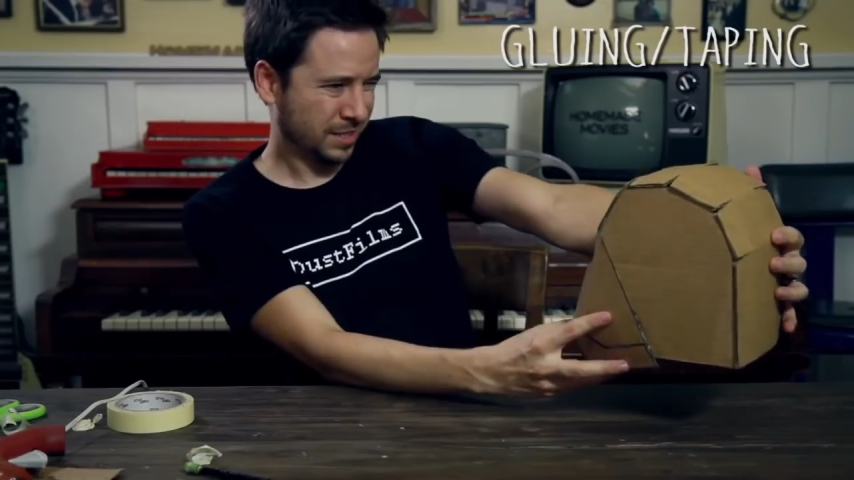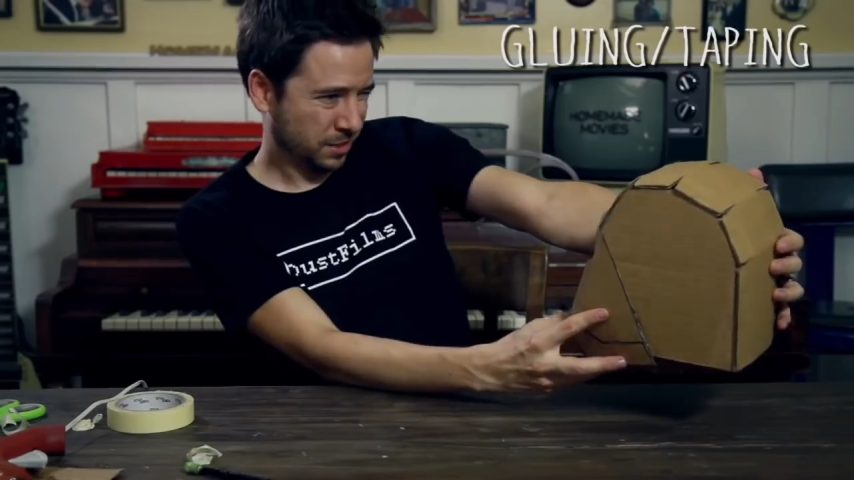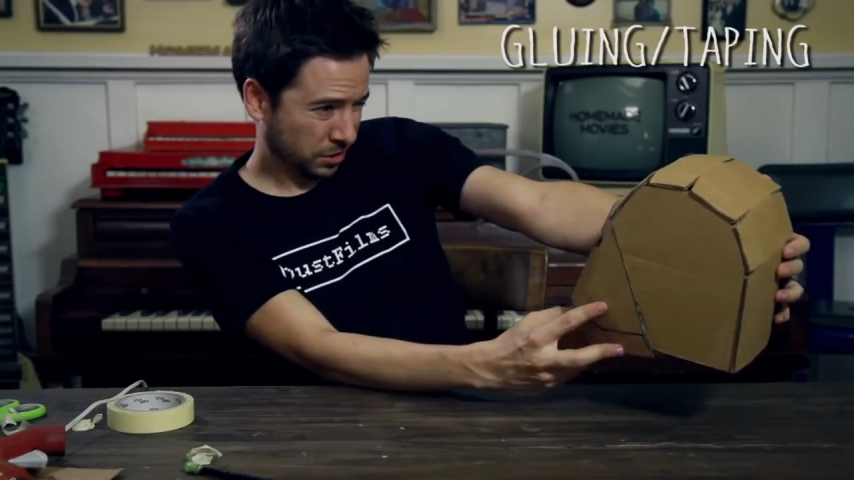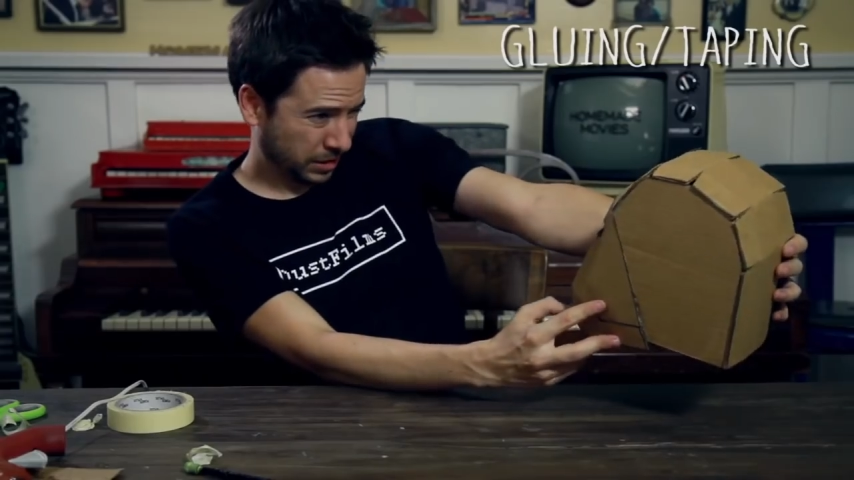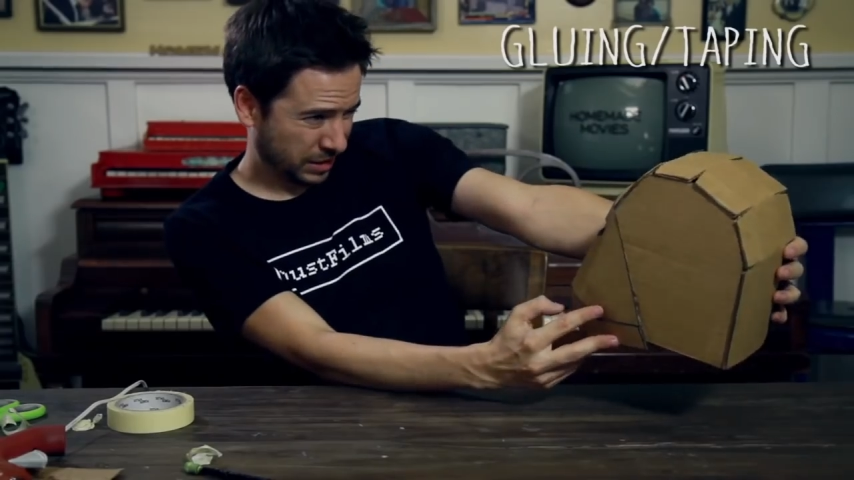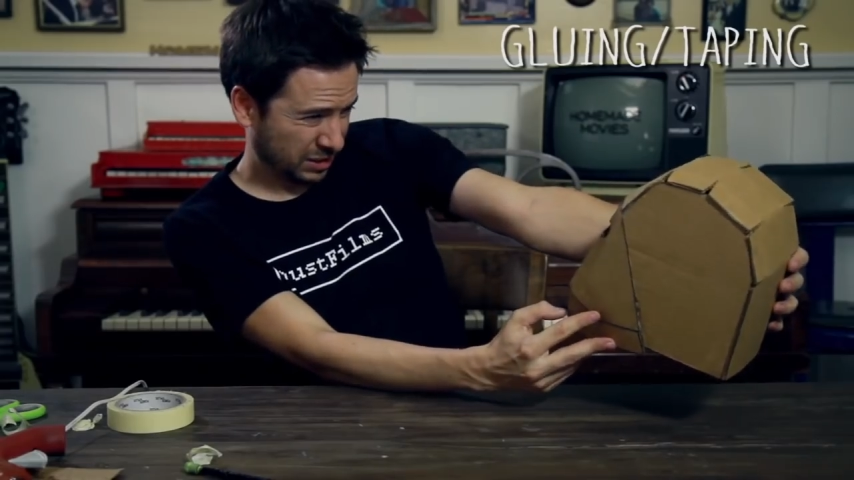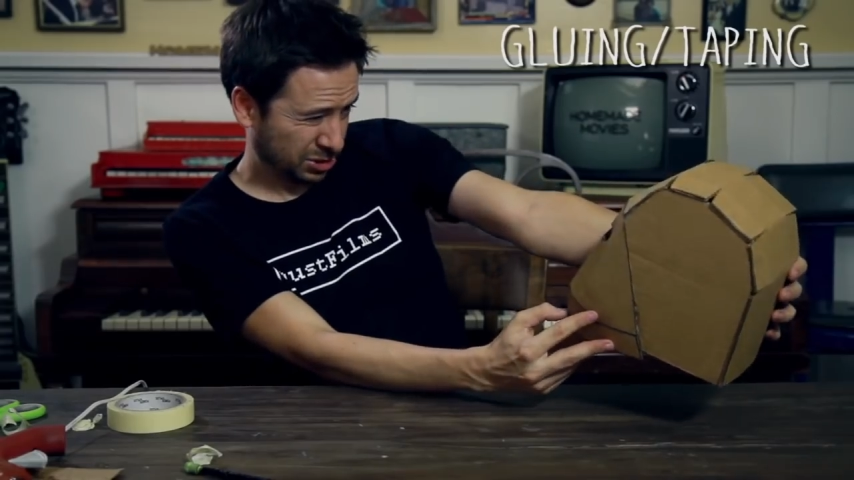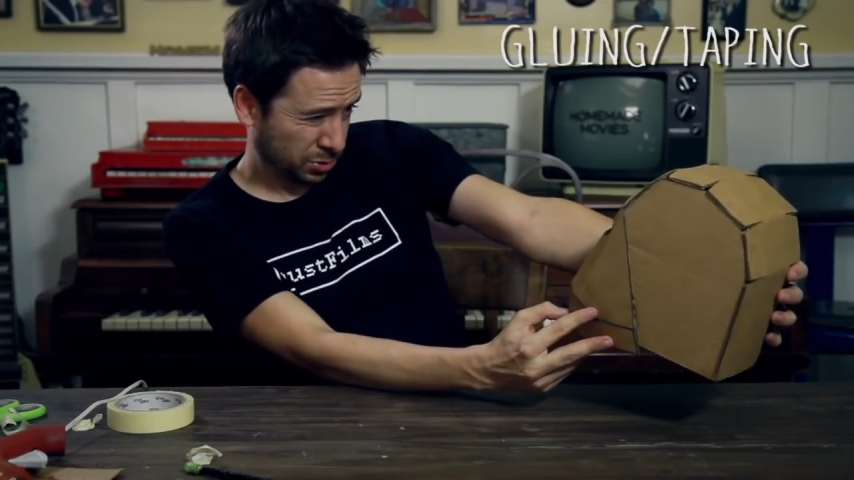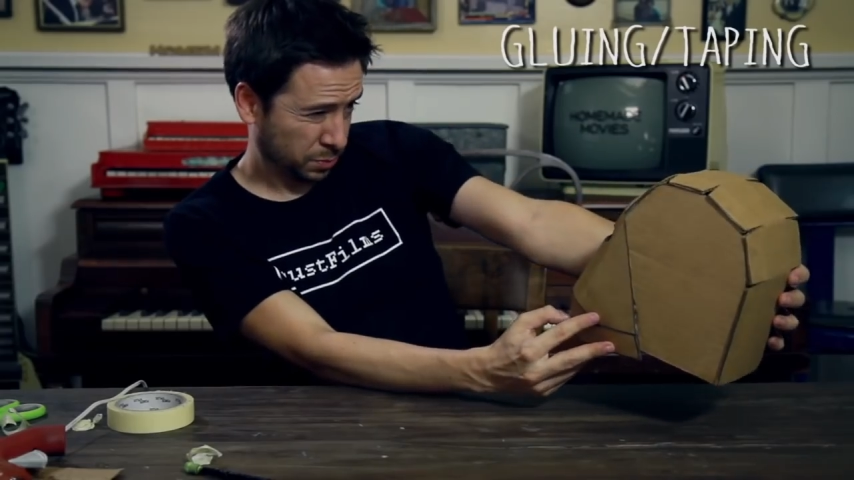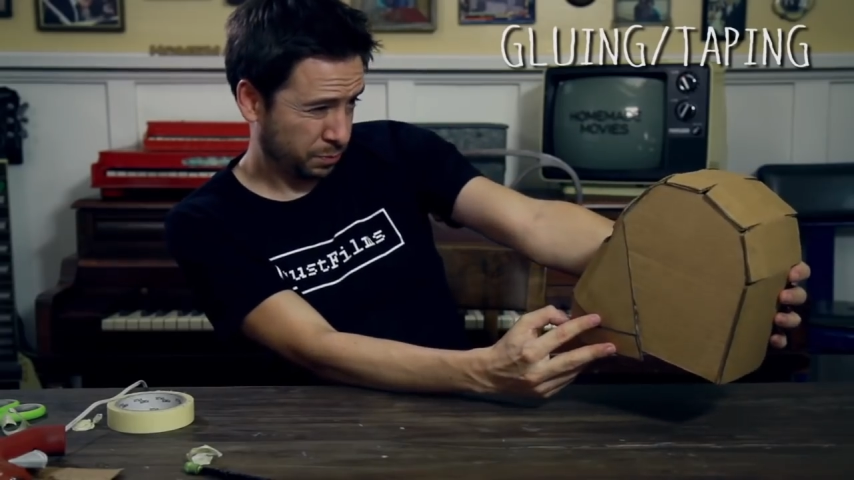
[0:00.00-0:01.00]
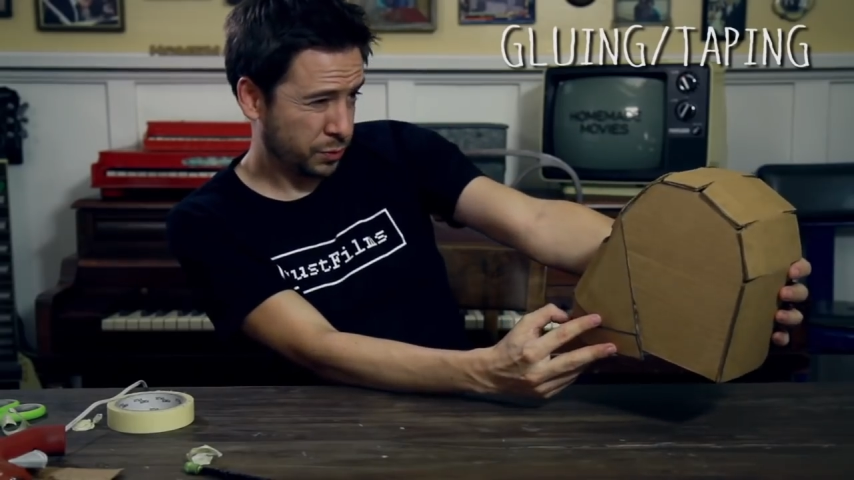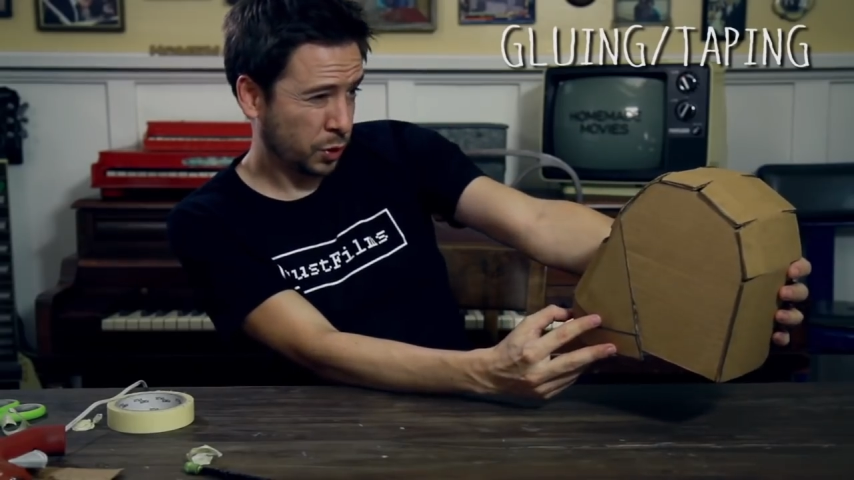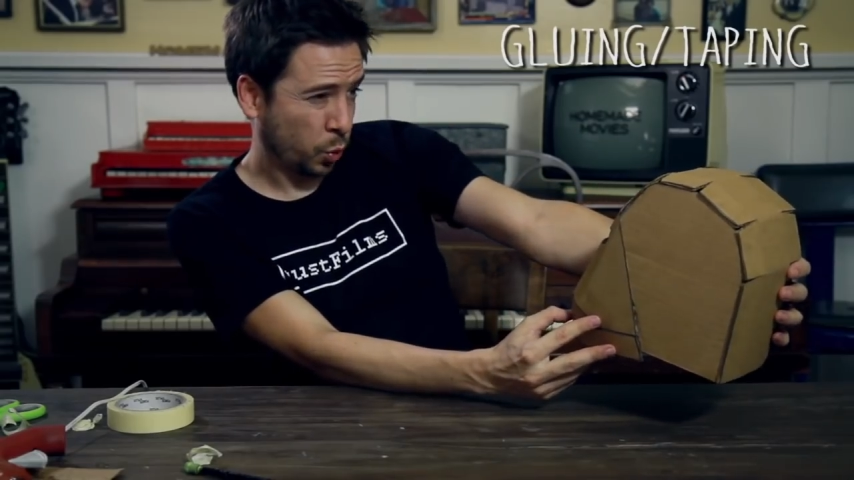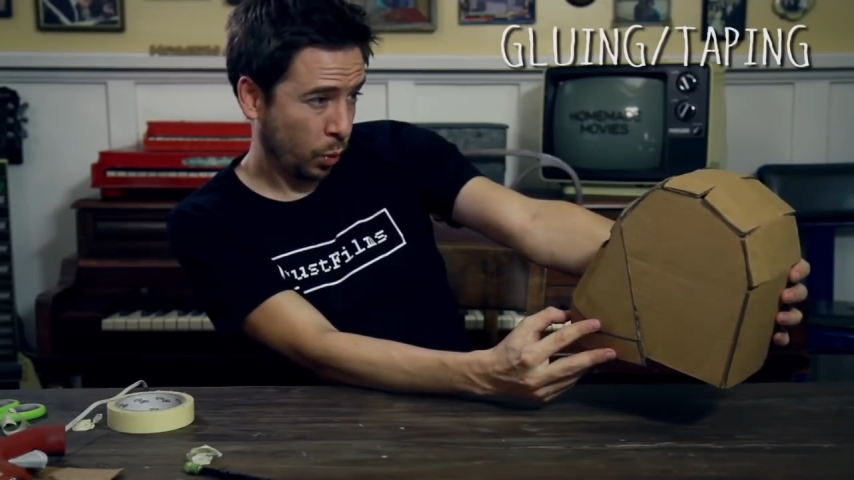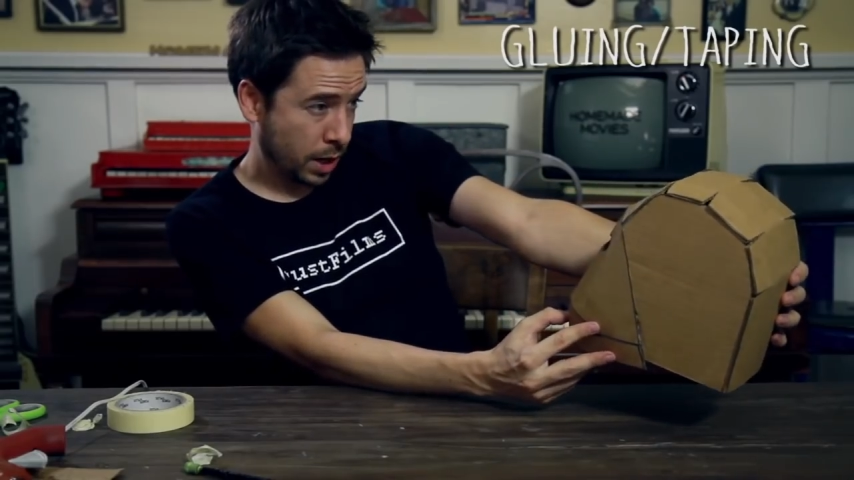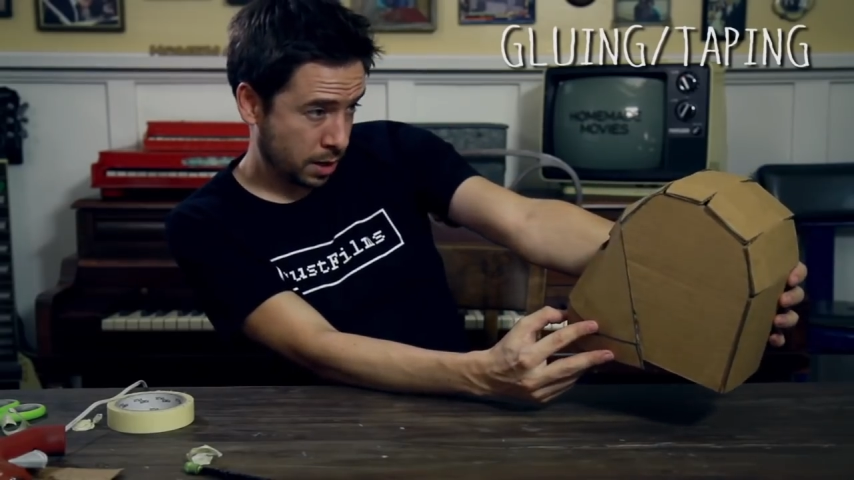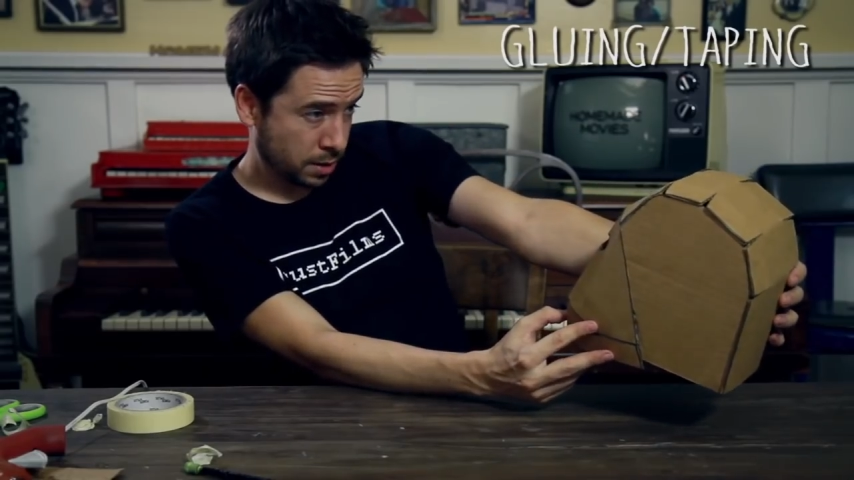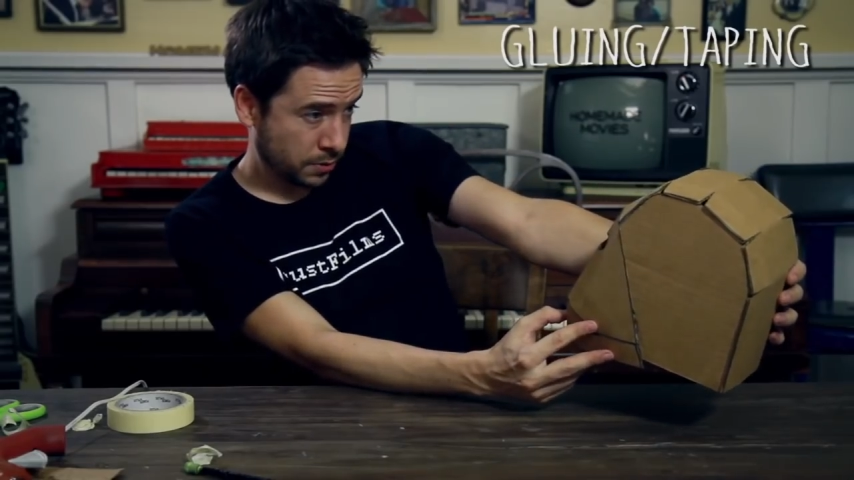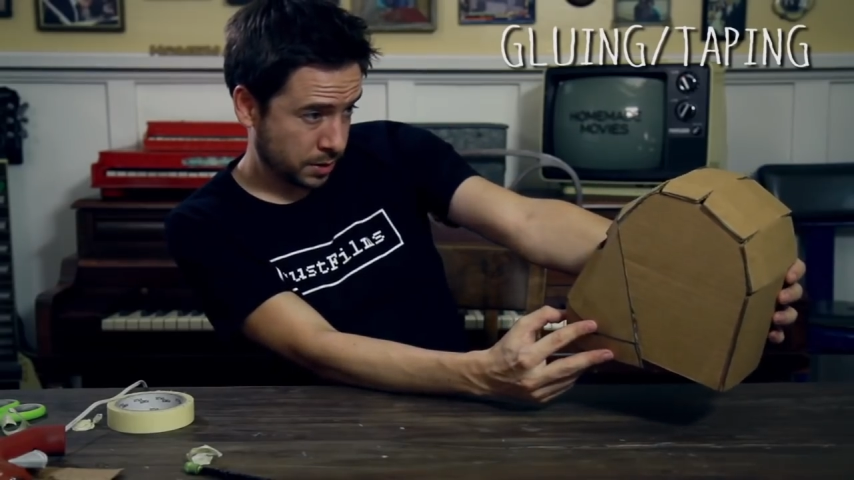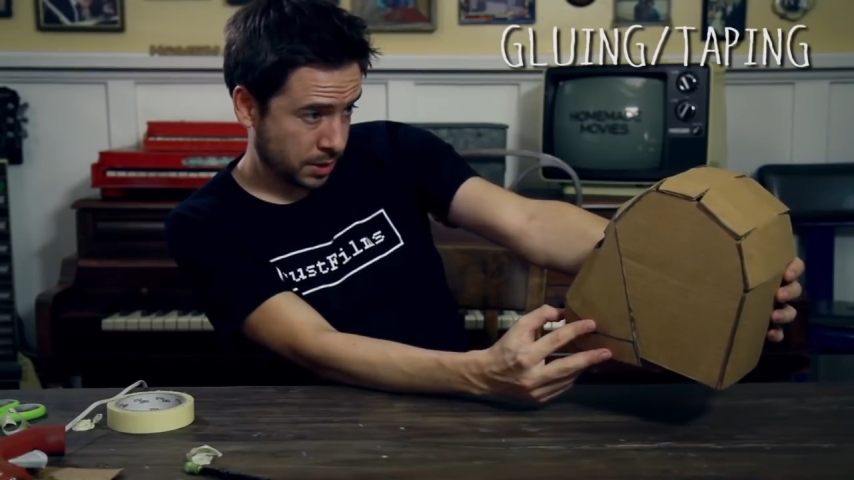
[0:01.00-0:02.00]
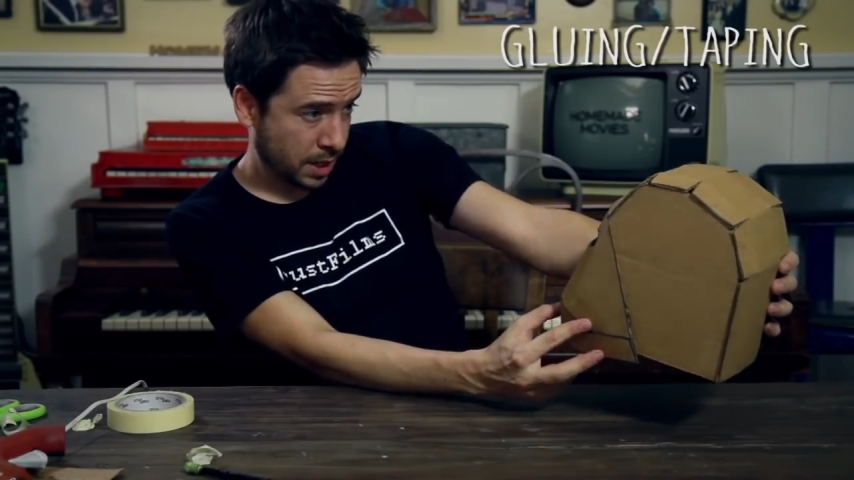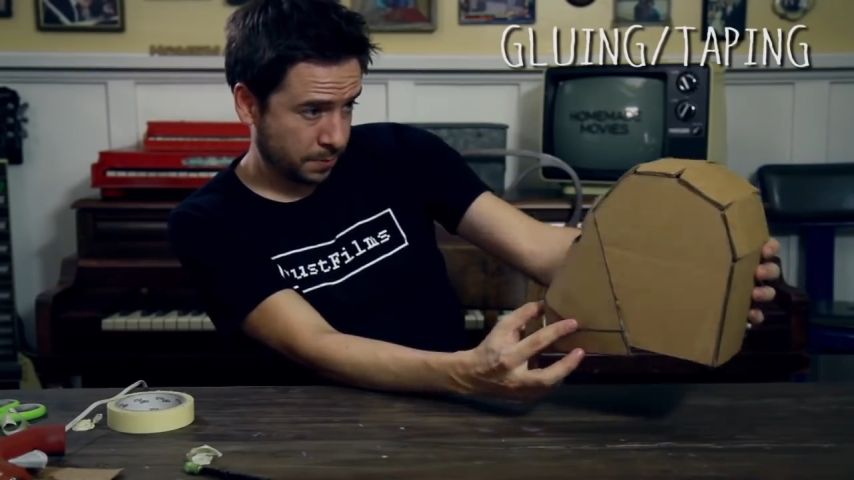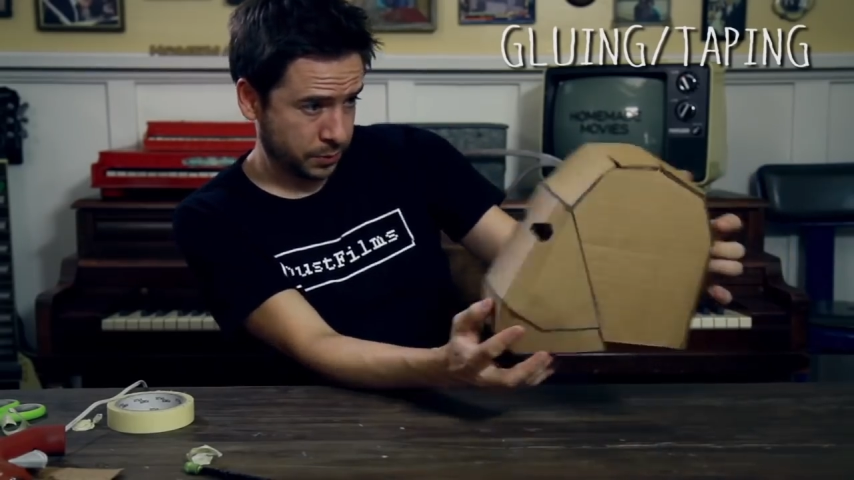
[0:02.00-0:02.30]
It's looking a little square on the top,